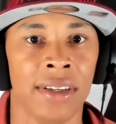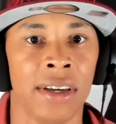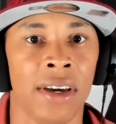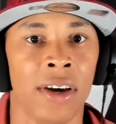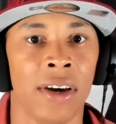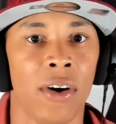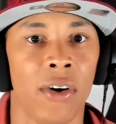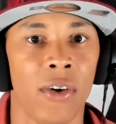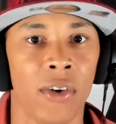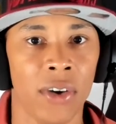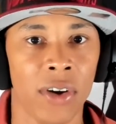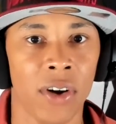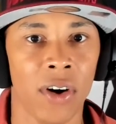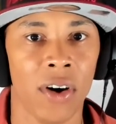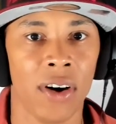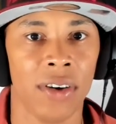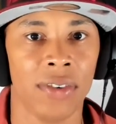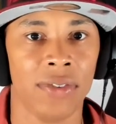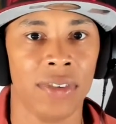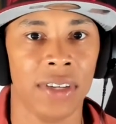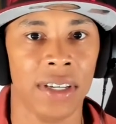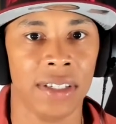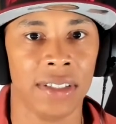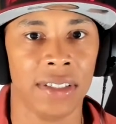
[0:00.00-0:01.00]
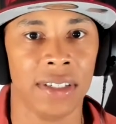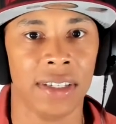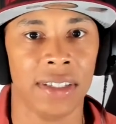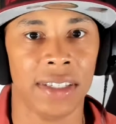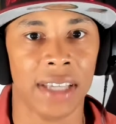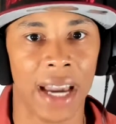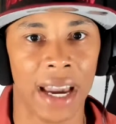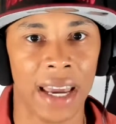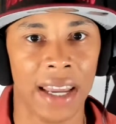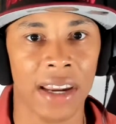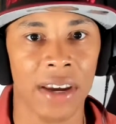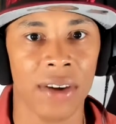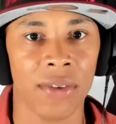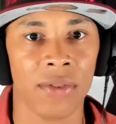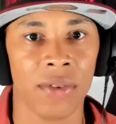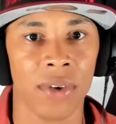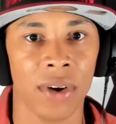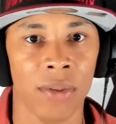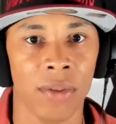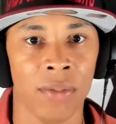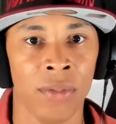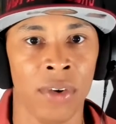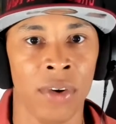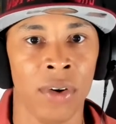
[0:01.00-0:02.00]
on offense, the tight end
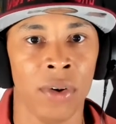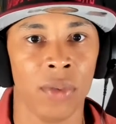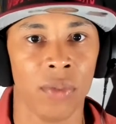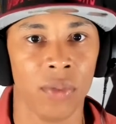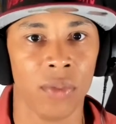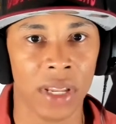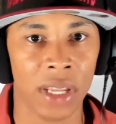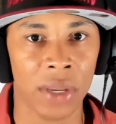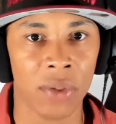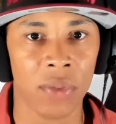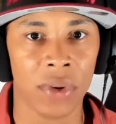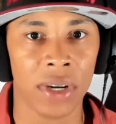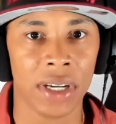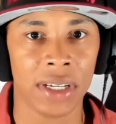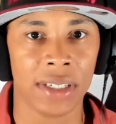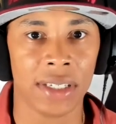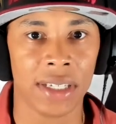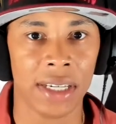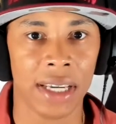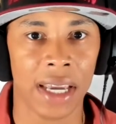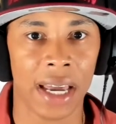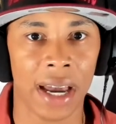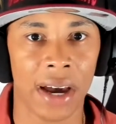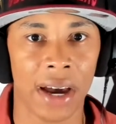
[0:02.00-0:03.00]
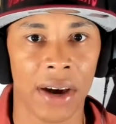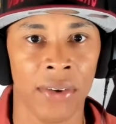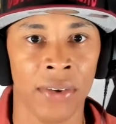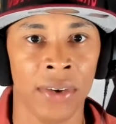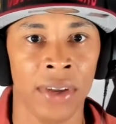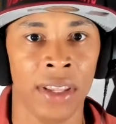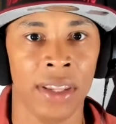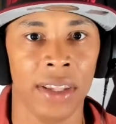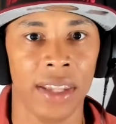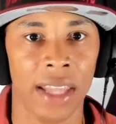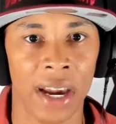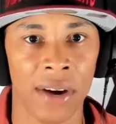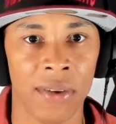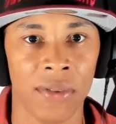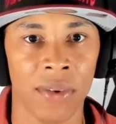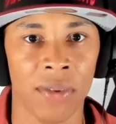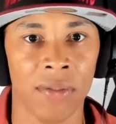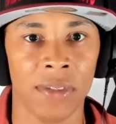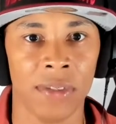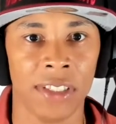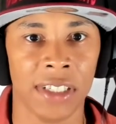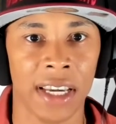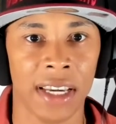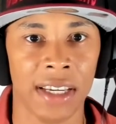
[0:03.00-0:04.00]
room Really want to see how that room
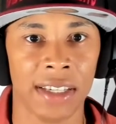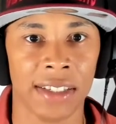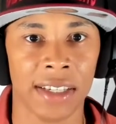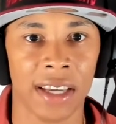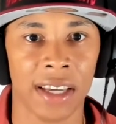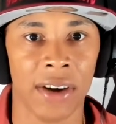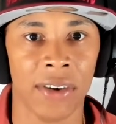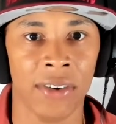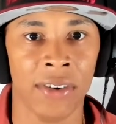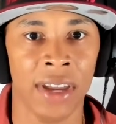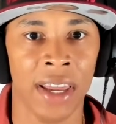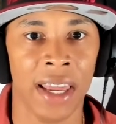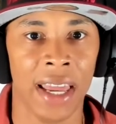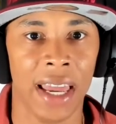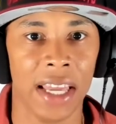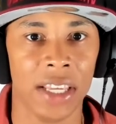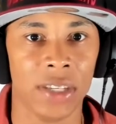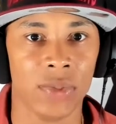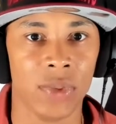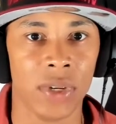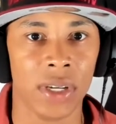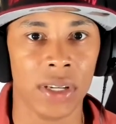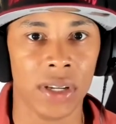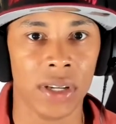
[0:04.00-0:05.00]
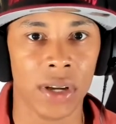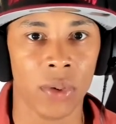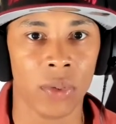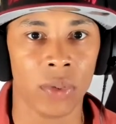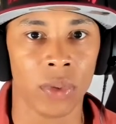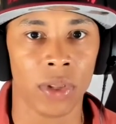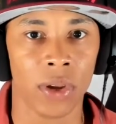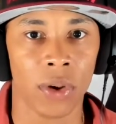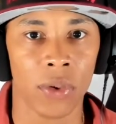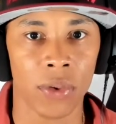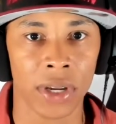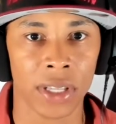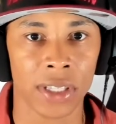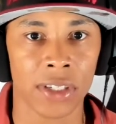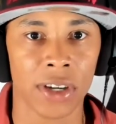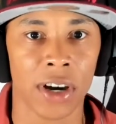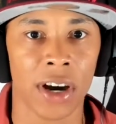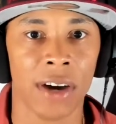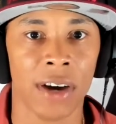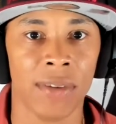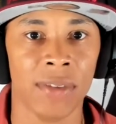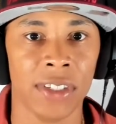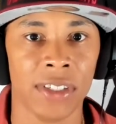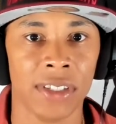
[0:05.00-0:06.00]
shakes out. As we know, Logan
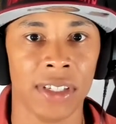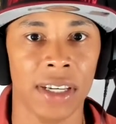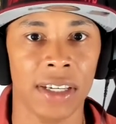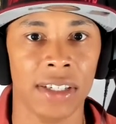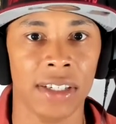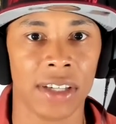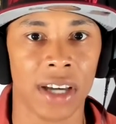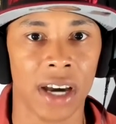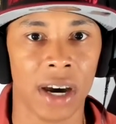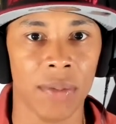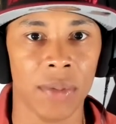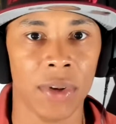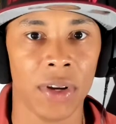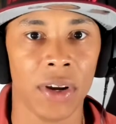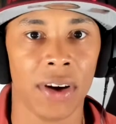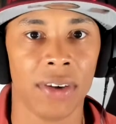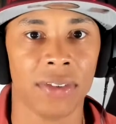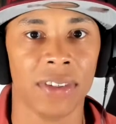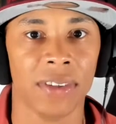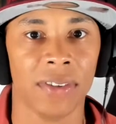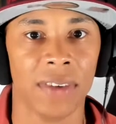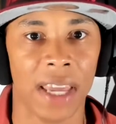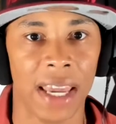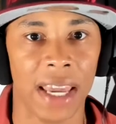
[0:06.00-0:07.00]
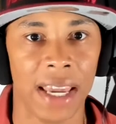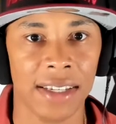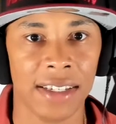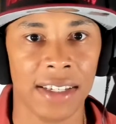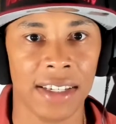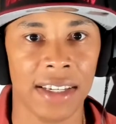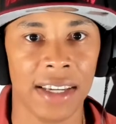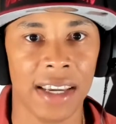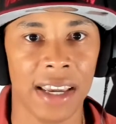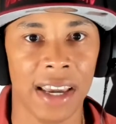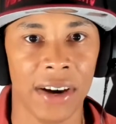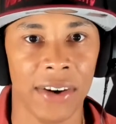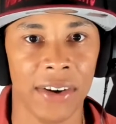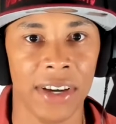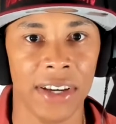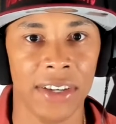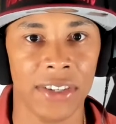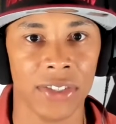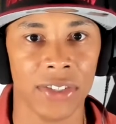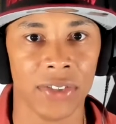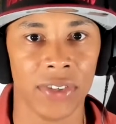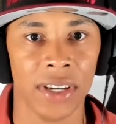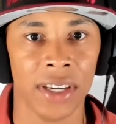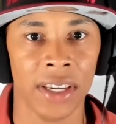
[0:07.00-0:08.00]
Thomas is coming off of ACL
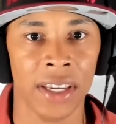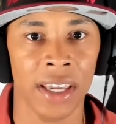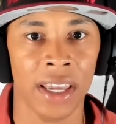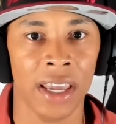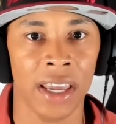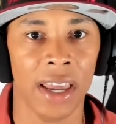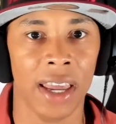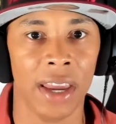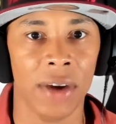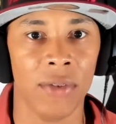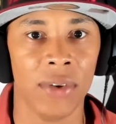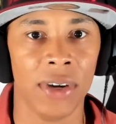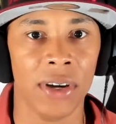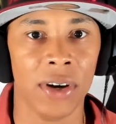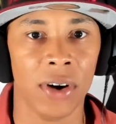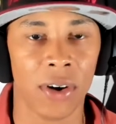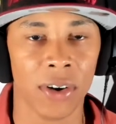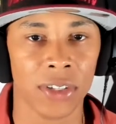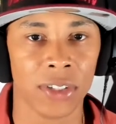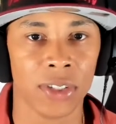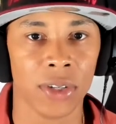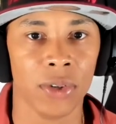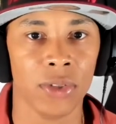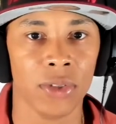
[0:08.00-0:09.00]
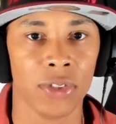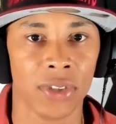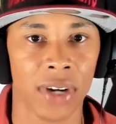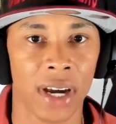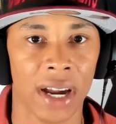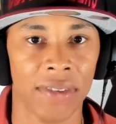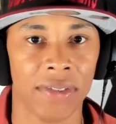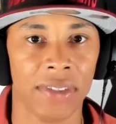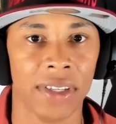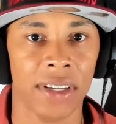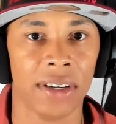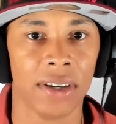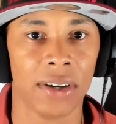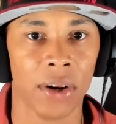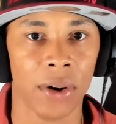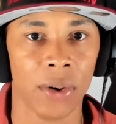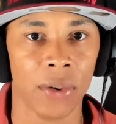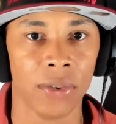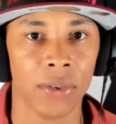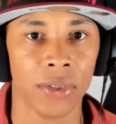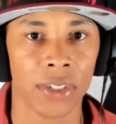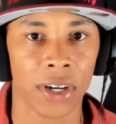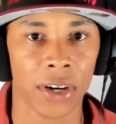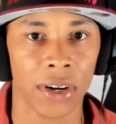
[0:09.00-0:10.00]
injury, and we also drafted
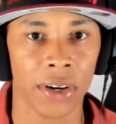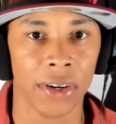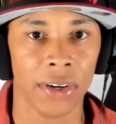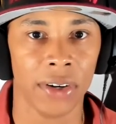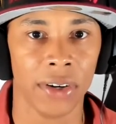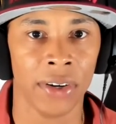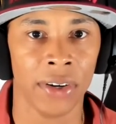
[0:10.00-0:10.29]
Cole Turner